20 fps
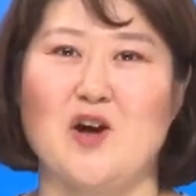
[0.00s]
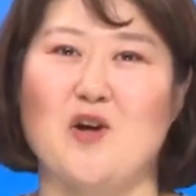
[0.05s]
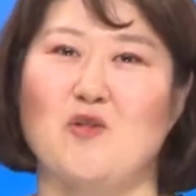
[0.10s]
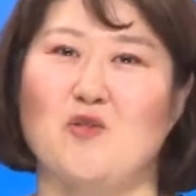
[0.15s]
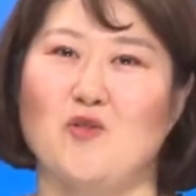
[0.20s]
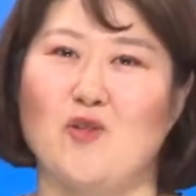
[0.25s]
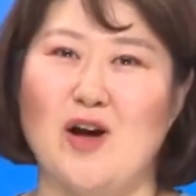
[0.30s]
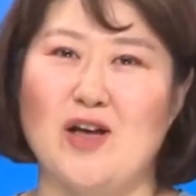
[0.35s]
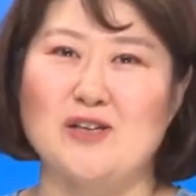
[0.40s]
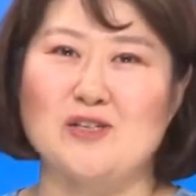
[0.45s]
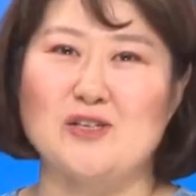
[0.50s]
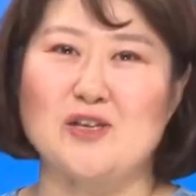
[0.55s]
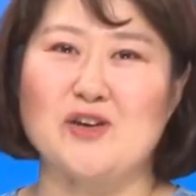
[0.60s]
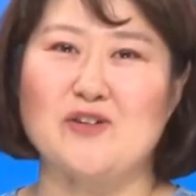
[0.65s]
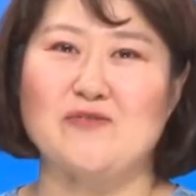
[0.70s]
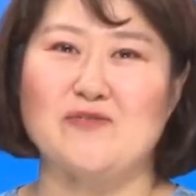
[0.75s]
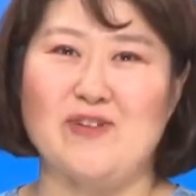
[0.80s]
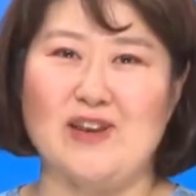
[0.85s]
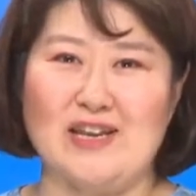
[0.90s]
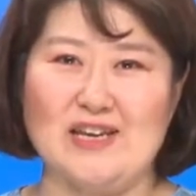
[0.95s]
Once you
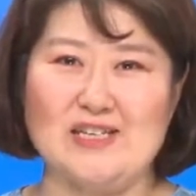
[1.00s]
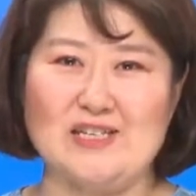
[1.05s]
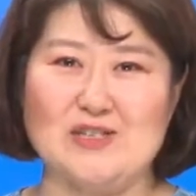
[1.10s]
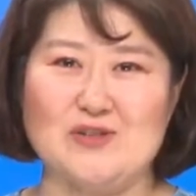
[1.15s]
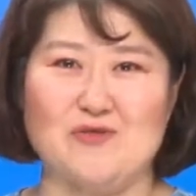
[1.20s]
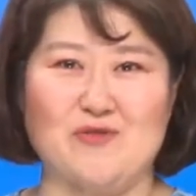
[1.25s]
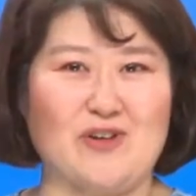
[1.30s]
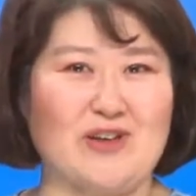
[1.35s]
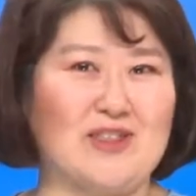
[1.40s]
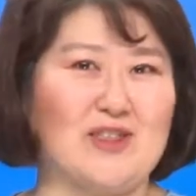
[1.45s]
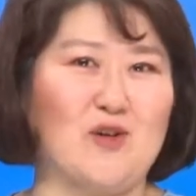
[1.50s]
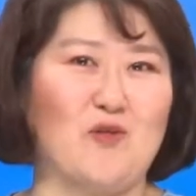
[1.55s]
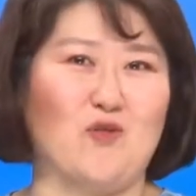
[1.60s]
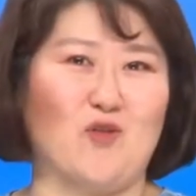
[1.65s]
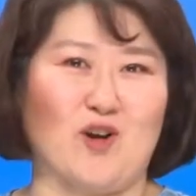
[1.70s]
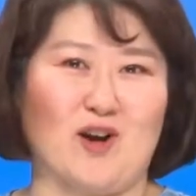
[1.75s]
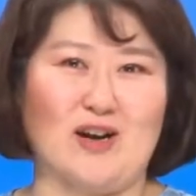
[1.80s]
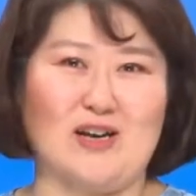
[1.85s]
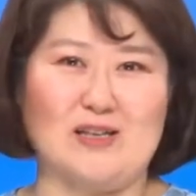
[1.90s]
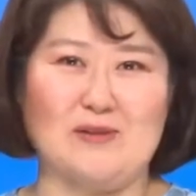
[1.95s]
finish with the
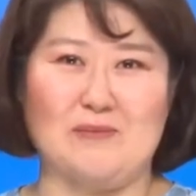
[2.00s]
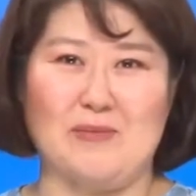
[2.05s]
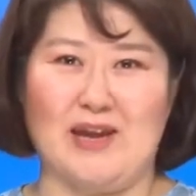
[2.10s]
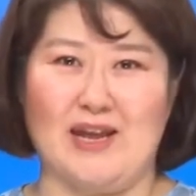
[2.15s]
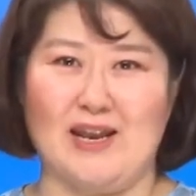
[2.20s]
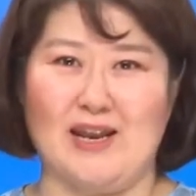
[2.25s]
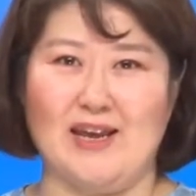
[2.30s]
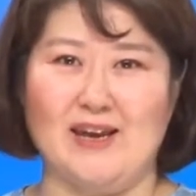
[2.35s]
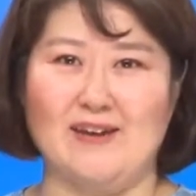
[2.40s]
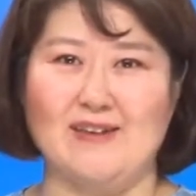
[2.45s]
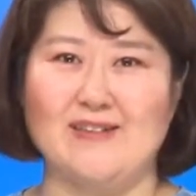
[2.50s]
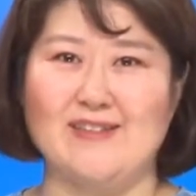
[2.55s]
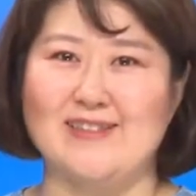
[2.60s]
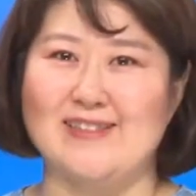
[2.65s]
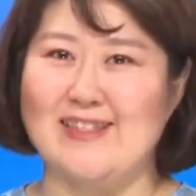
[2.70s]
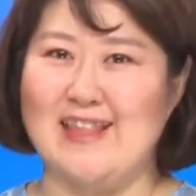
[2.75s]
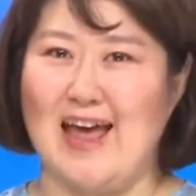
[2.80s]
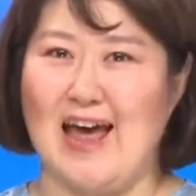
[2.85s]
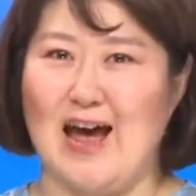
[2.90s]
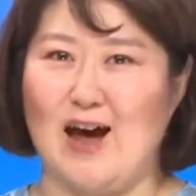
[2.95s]
word meaning,
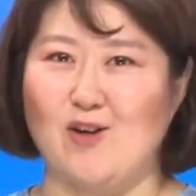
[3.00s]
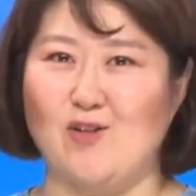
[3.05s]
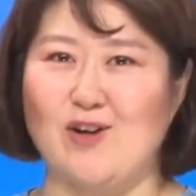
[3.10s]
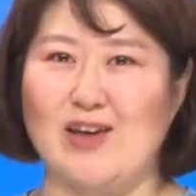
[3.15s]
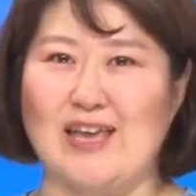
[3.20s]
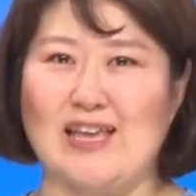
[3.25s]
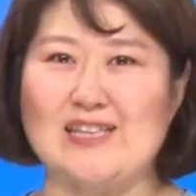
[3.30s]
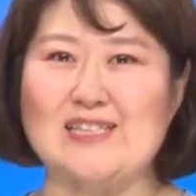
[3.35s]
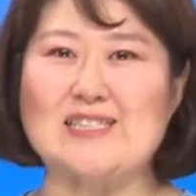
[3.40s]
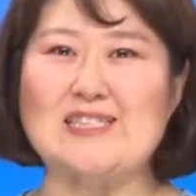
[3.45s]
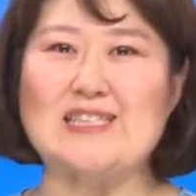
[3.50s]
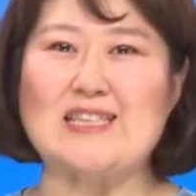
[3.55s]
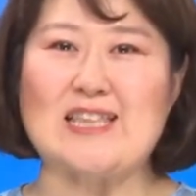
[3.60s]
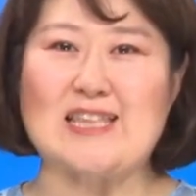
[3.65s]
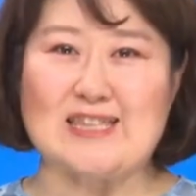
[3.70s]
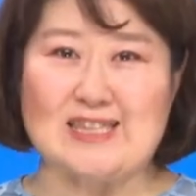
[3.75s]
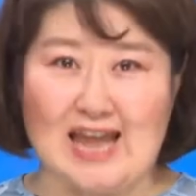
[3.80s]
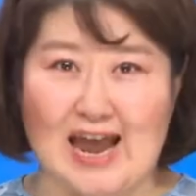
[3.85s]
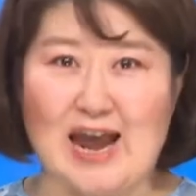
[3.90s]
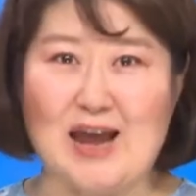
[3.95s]
now it's
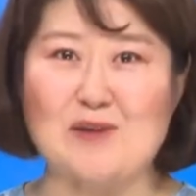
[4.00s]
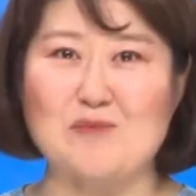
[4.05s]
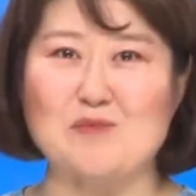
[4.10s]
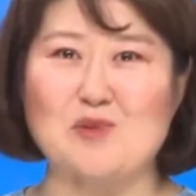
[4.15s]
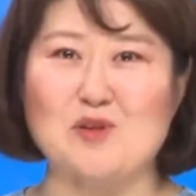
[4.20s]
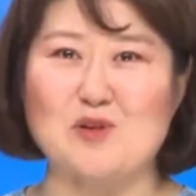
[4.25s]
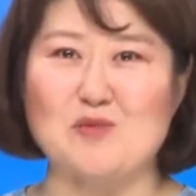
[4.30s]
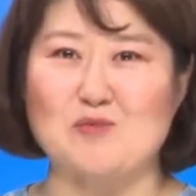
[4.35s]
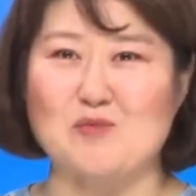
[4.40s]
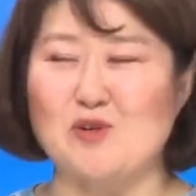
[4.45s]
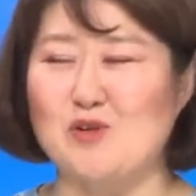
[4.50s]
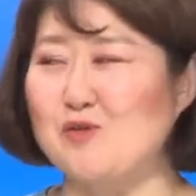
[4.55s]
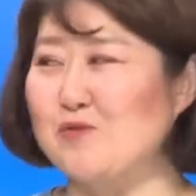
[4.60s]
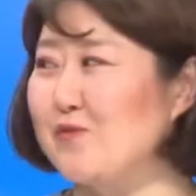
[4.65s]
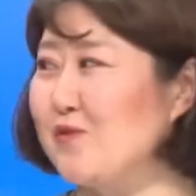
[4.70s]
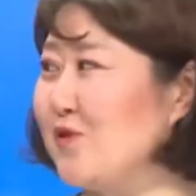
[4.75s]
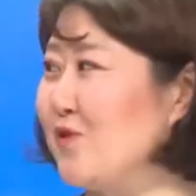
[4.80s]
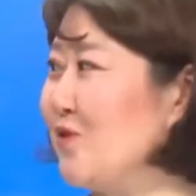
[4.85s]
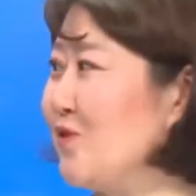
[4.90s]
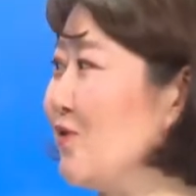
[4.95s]
time to move
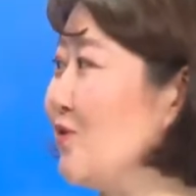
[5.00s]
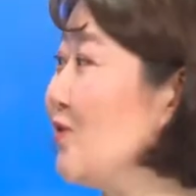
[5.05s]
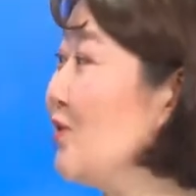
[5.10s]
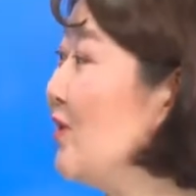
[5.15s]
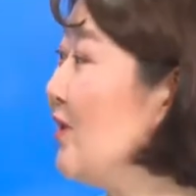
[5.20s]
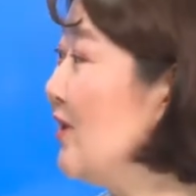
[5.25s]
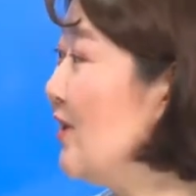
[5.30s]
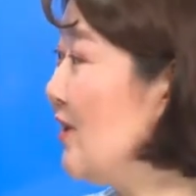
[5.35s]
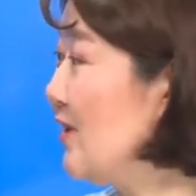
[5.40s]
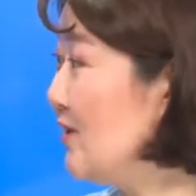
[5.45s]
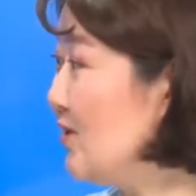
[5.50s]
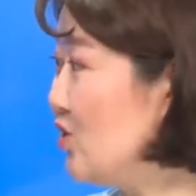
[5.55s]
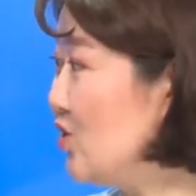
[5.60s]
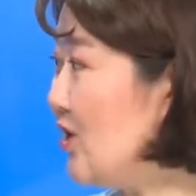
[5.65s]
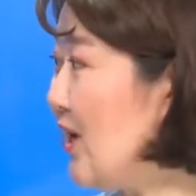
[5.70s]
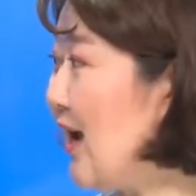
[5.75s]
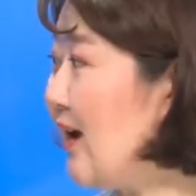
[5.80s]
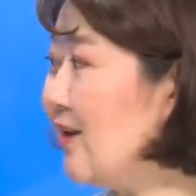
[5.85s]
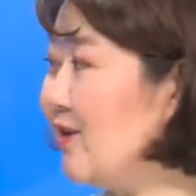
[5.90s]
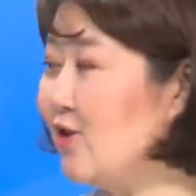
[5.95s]
to
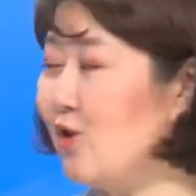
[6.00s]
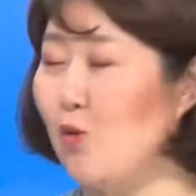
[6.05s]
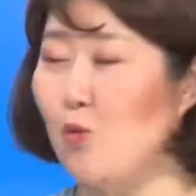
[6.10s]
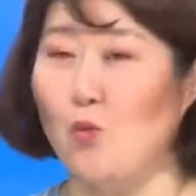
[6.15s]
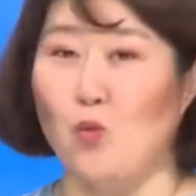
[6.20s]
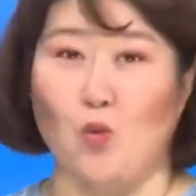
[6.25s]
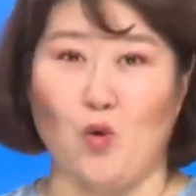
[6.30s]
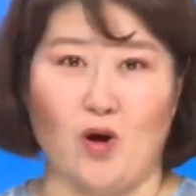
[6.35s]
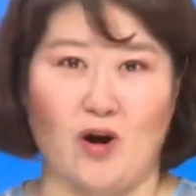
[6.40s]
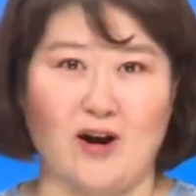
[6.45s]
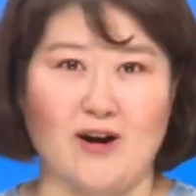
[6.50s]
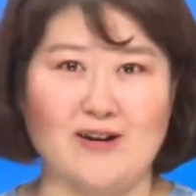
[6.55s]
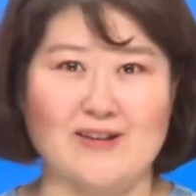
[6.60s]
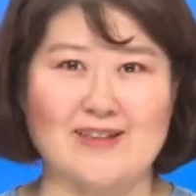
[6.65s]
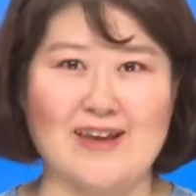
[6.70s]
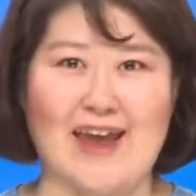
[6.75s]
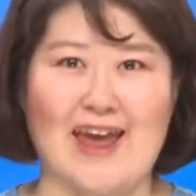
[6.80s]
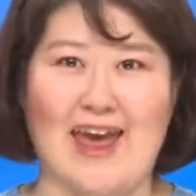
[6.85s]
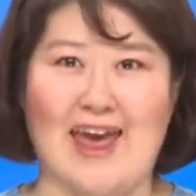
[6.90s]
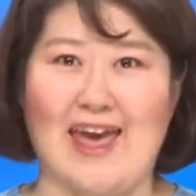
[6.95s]
check the word
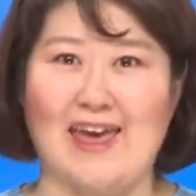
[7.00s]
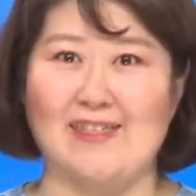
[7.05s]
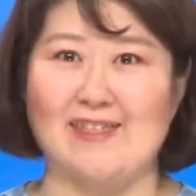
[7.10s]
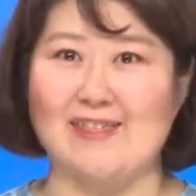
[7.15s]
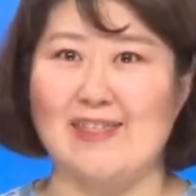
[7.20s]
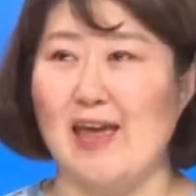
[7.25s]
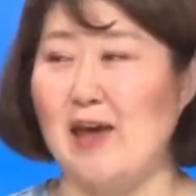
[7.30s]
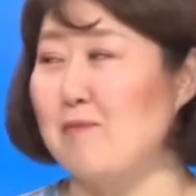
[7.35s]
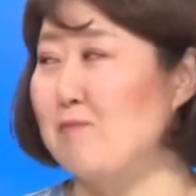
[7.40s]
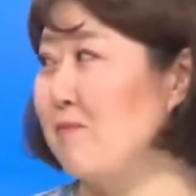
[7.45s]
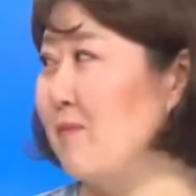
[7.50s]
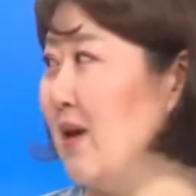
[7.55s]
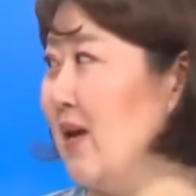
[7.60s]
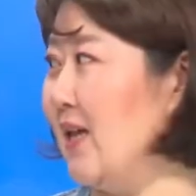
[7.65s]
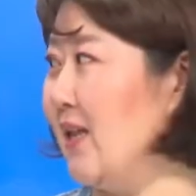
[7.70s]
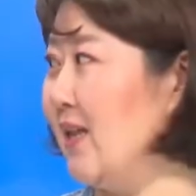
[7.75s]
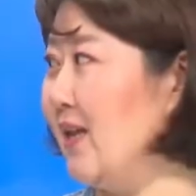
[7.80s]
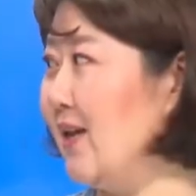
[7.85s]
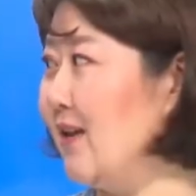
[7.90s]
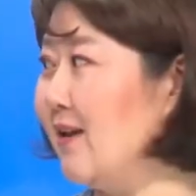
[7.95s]
and then
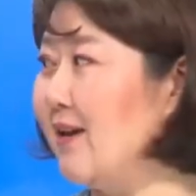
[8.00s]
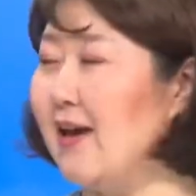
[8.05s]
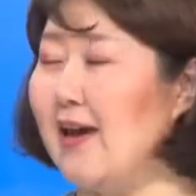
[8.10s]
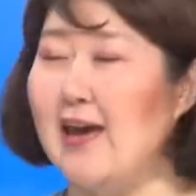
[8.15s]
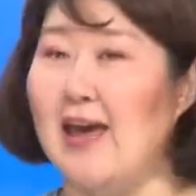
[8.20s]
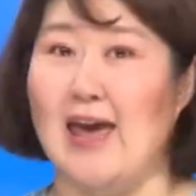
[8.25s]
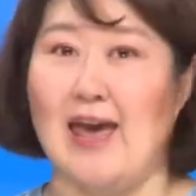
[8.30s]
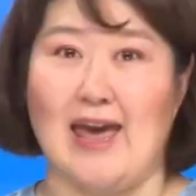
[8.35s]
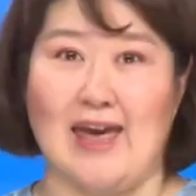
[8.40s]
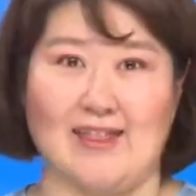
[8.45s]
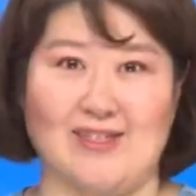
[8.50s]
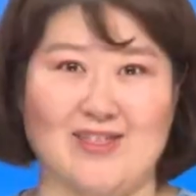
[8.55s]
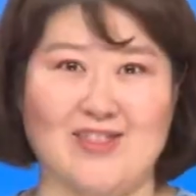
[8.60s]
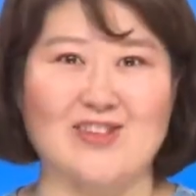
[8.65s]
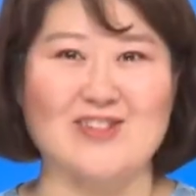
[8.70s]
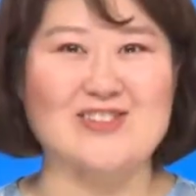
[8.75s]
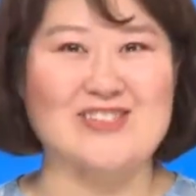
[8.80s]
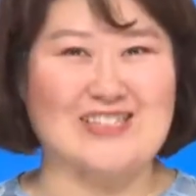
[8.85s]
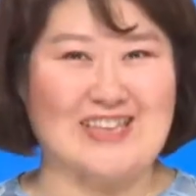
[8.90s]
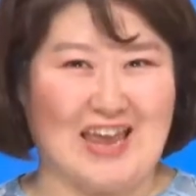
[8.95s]
meaning at
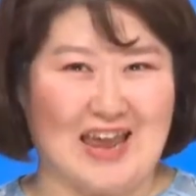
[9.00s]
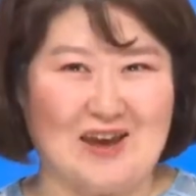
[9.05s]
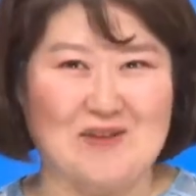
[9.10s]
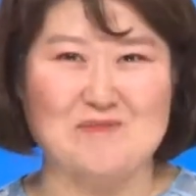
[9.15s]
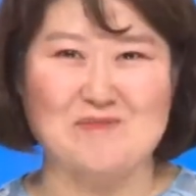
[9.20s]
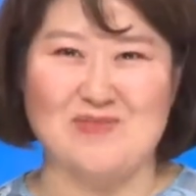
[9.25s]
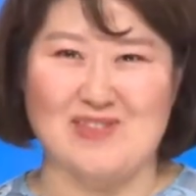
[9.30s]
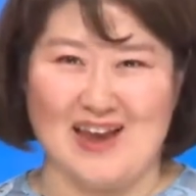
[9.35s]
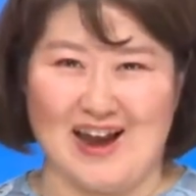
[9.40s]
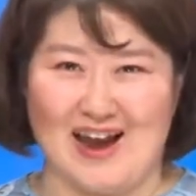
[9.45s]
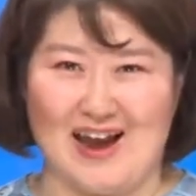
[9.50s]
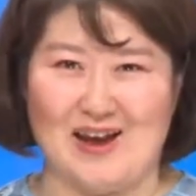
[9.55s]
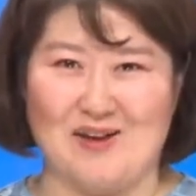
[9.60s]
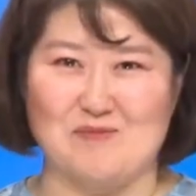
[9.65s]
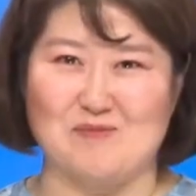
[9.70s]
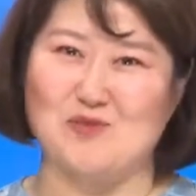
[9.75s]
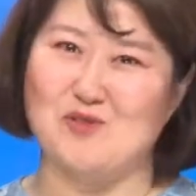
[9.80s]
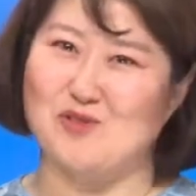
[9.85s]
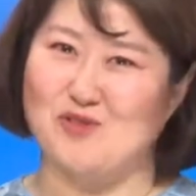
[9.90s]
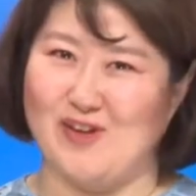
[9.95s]
the same
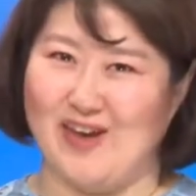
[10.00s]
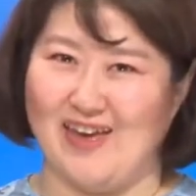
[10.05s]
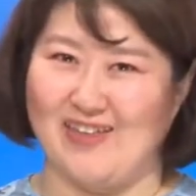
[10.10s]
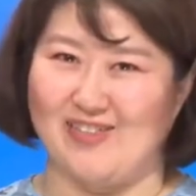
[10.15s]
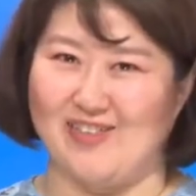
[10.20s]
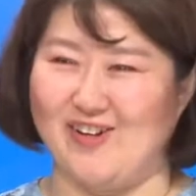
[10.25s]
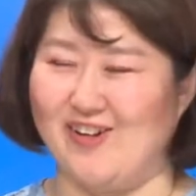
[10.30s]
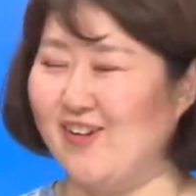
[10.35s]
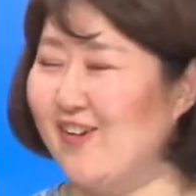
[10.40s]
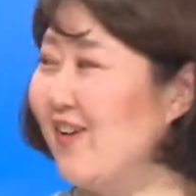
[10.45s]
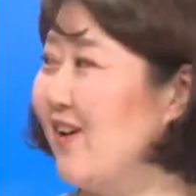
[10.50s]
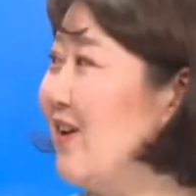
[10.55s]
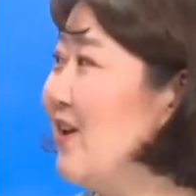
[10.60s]
time together.